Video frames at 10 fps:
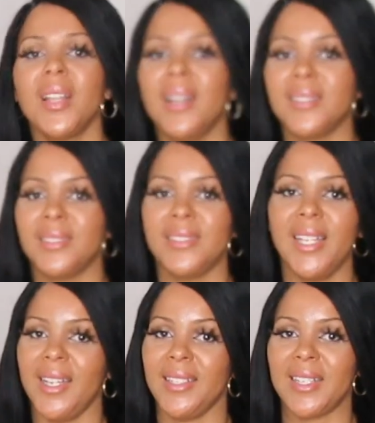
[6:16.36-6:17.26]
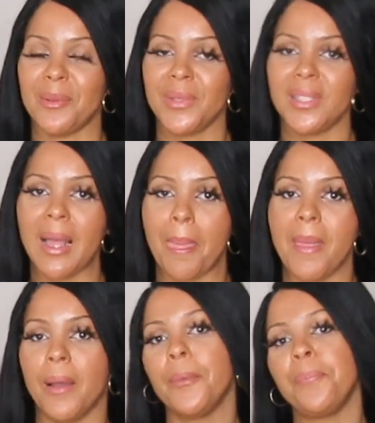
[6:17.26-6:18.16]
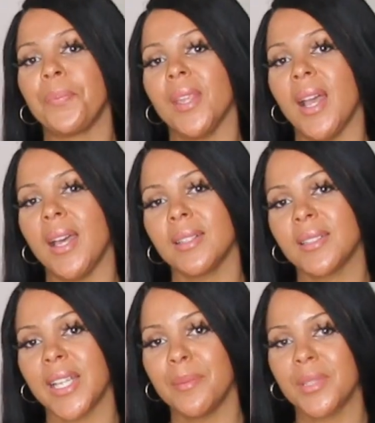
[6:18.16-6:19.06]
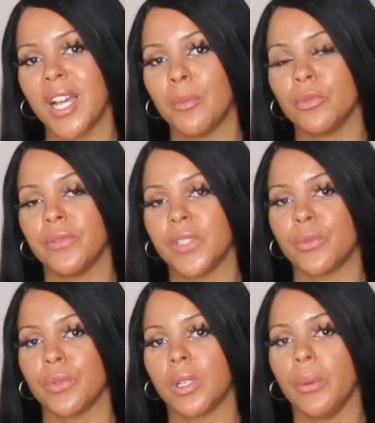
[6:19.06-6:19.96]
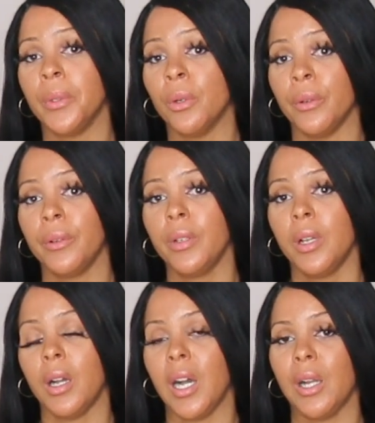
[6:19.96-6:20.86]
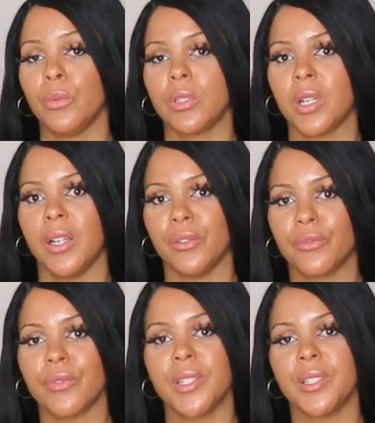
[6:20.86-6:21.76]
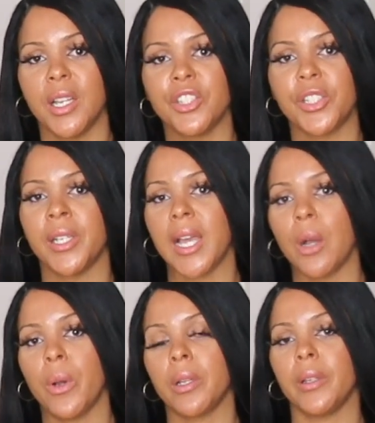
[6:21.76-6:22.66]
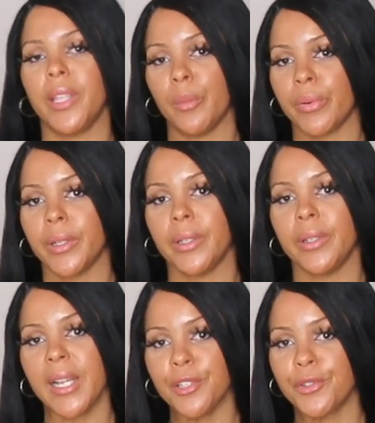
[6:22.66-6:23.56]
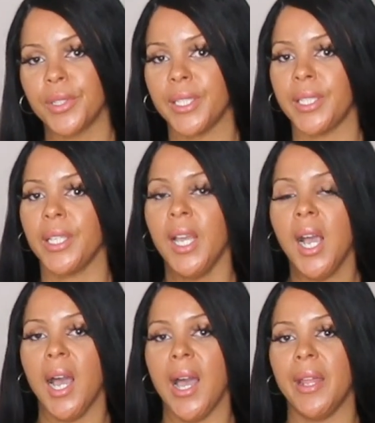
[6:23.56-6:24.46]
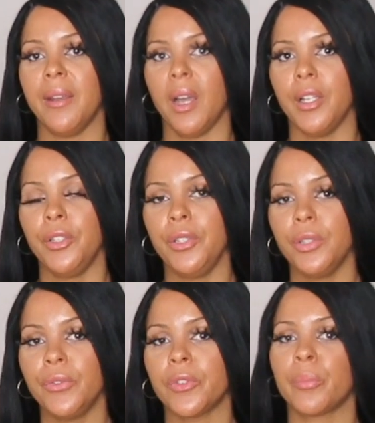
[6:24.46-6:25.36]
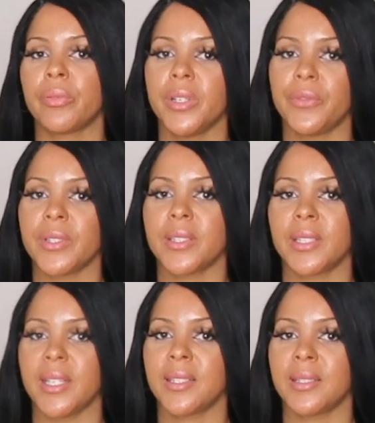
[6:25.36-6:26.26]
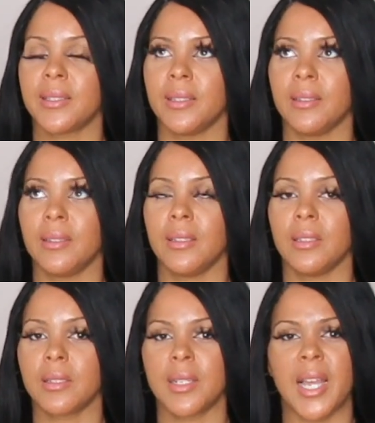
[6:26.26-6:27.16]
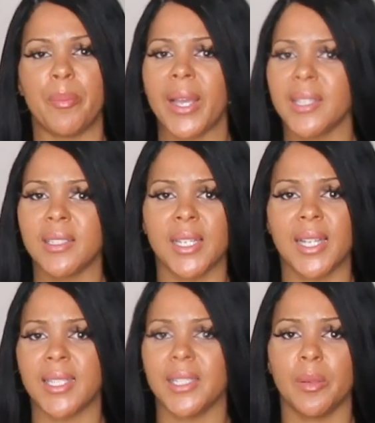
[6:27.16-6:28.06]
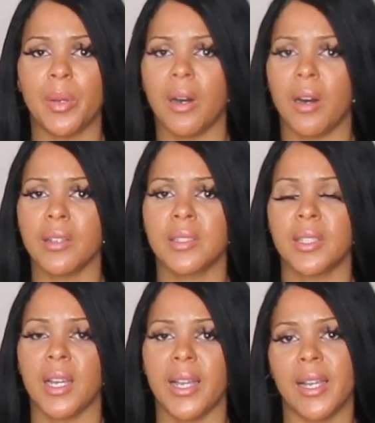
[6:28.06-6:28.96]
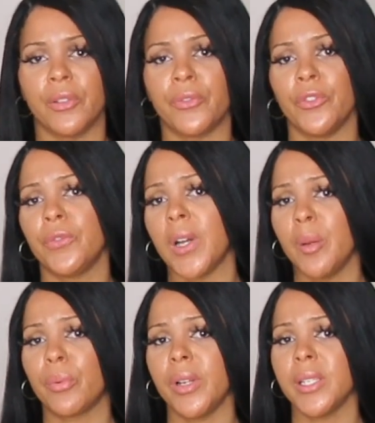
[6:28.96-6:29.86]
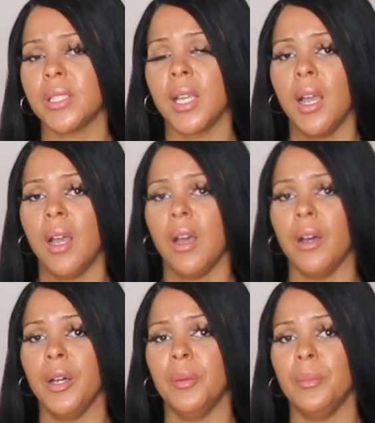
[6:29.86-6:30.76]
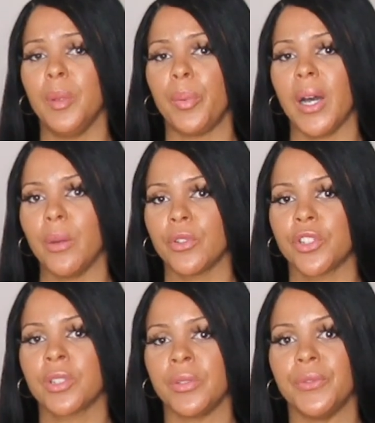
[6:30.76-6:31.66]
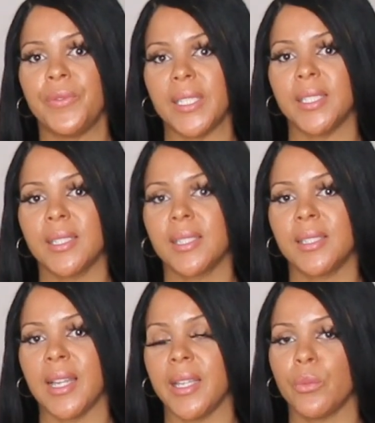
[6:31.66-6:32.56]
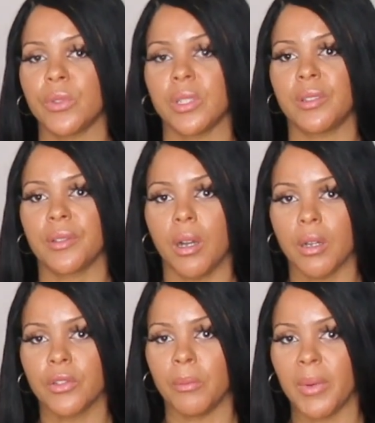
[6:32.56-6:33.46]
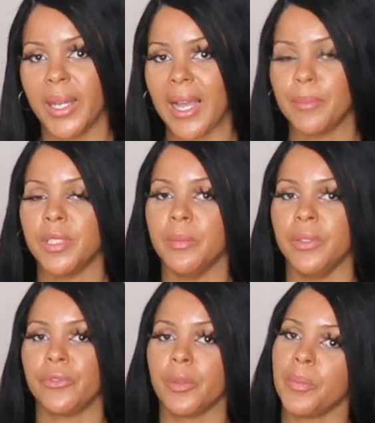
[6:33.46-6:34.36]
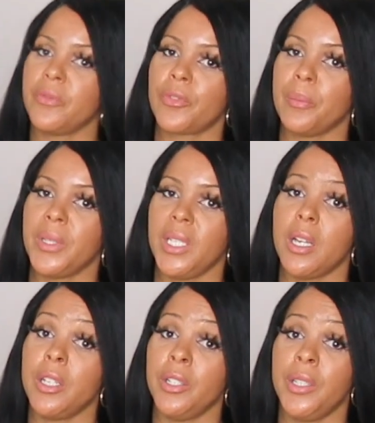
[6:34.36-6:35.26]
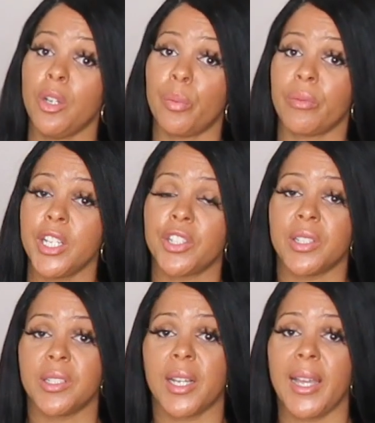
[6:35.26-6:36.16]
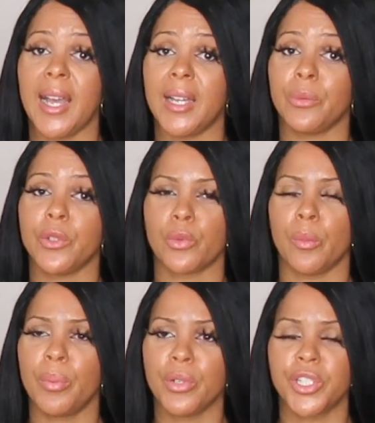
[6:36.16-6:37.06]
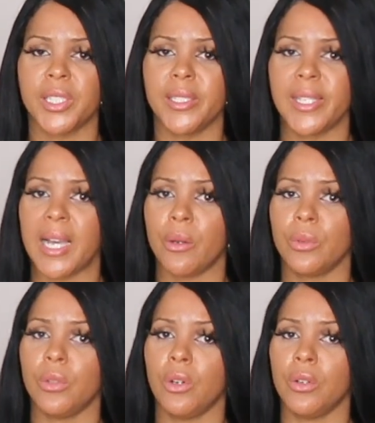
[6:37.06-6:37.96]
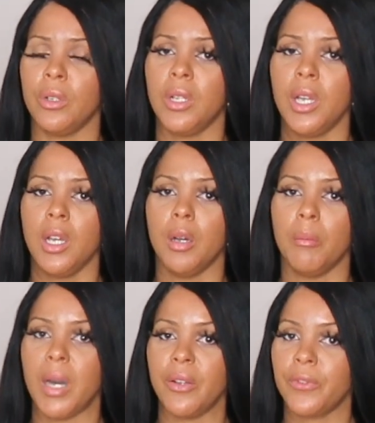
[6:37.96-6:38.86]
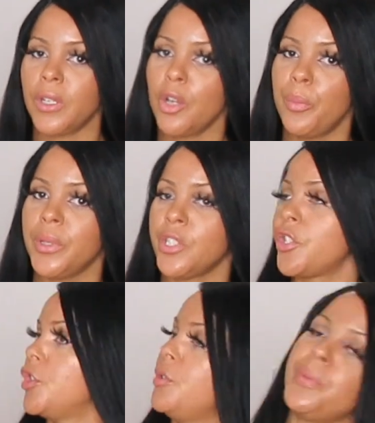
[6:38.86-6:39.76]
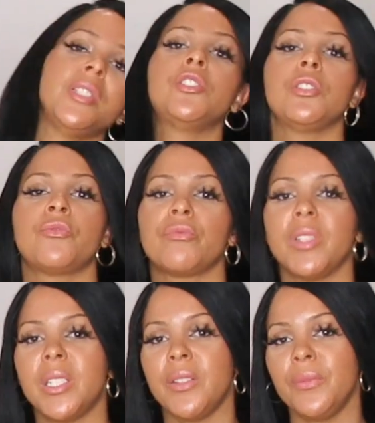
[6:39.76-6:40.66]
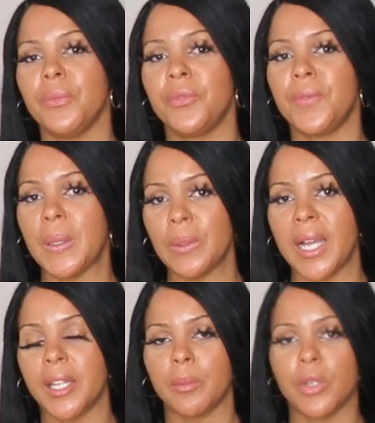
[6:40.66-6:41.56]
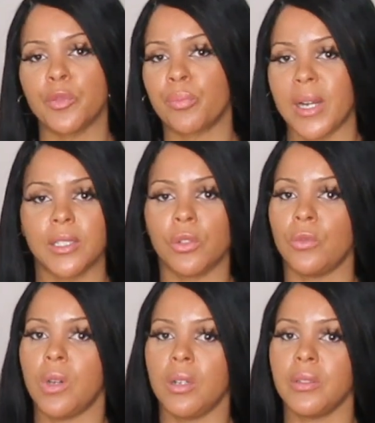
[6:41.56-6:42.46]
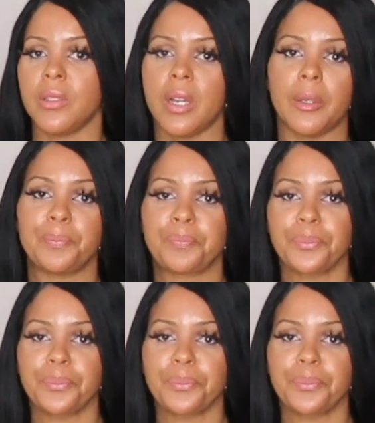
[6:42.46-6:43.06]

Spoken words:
and yeah, that was that. Now, at the same time all of this was going on, I was kind of researching how I could get pregnant naturally, and I knew from previous tests and slight pains I'd had in the past that I had a few fibroids. But I was just convinced that it was the scars on my abdomen from the early operations I had, which were pushing down on my fallopian tubes. It just really felt like the most practical answer.